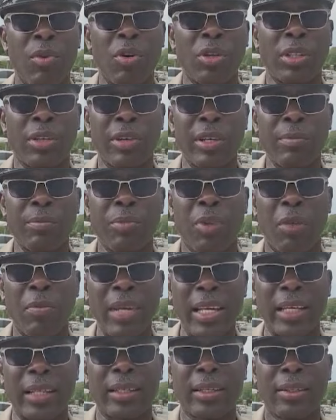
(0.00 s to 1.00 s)
motoring
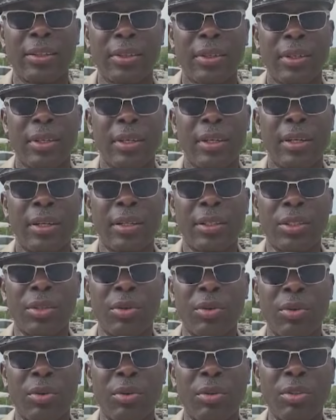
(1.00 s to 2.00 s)
public
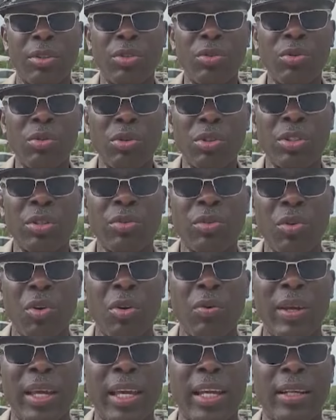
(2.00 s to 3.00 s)
to use the
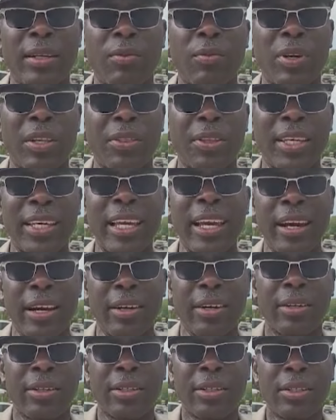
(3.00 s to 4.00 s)
roadway with
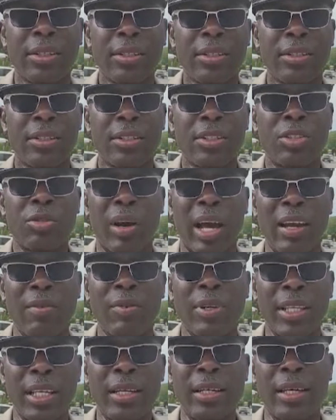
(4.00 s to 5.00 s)
care, drive
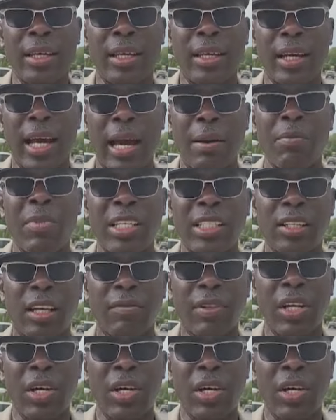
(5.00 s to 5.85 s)
within the ambits of